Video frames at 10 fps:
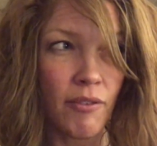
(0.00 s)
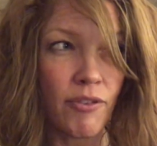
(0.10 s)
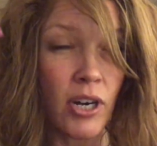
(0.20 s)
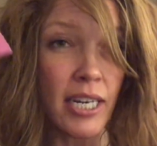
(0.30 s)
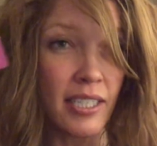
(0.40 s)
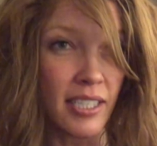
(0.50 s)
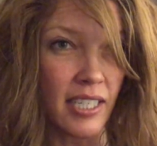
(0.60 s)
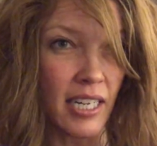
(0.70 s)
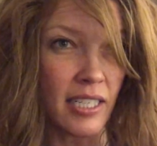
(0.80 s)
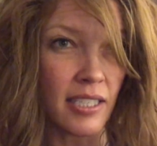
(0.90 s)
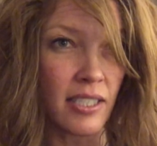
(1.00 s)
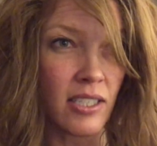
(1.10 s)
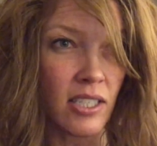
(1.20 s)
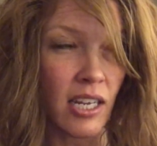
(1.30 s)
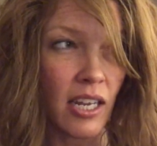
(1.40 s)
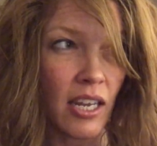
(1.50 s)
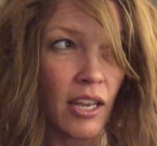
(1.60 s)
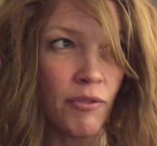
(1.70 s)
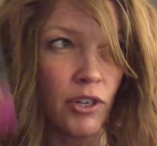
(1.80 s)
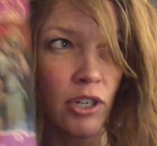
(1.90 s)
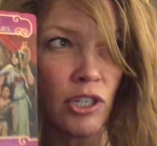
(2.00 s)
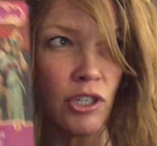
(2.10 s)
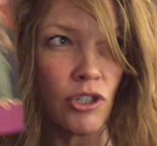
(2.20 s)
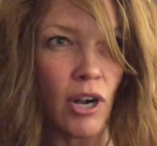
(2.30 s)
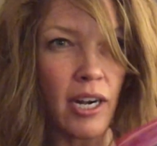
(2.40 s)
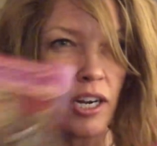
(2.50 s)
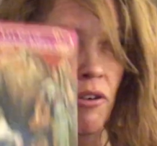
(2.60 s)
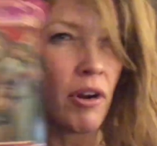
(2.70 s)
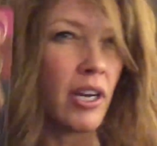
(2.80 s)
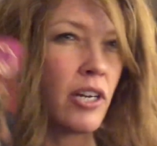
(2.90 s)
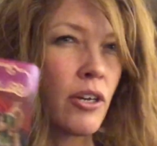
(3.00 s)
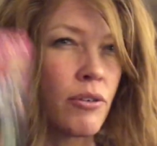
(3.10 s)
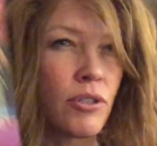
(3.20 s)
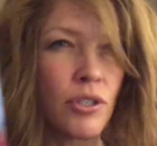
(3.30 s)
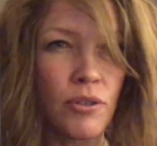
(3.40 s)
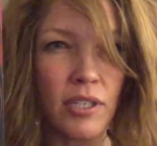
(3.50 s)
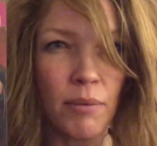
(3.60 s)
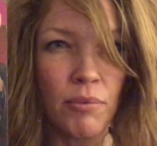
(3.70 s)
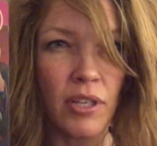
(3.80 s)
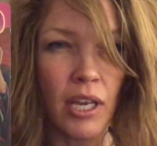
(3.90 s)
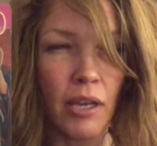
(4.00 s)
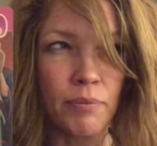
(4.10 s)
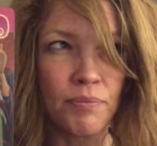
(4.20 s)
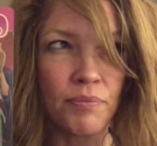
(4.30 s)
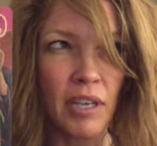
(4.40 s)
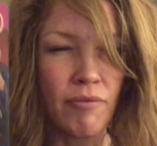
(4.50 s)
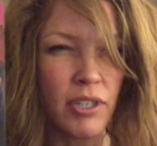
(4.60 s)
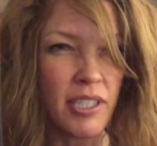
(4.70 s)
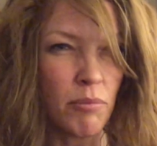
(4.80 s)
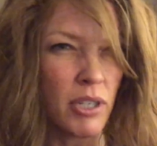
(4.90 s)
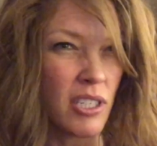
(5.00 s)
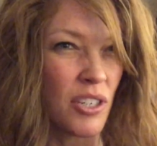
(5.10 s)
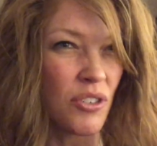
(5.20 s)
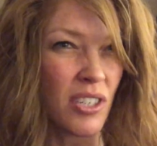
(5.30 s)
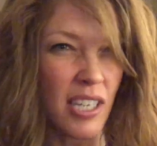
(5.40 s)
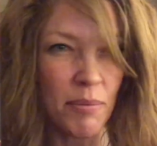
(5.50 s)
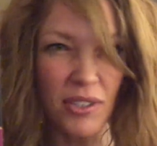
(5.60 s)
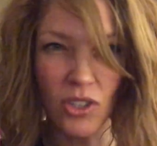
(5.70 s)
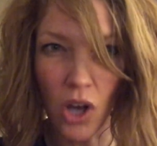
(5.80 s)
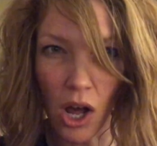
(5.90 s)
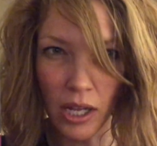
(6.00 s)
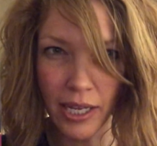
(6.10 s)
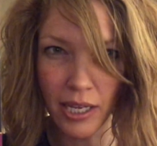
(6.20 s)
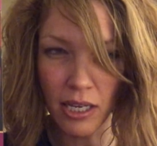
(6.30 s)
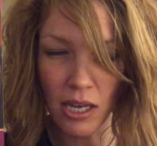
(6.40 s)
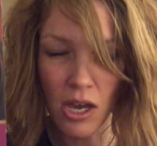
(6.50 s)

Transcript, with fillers: For instance, if you're trying to get ready to go do something and for some reason you just keep stalling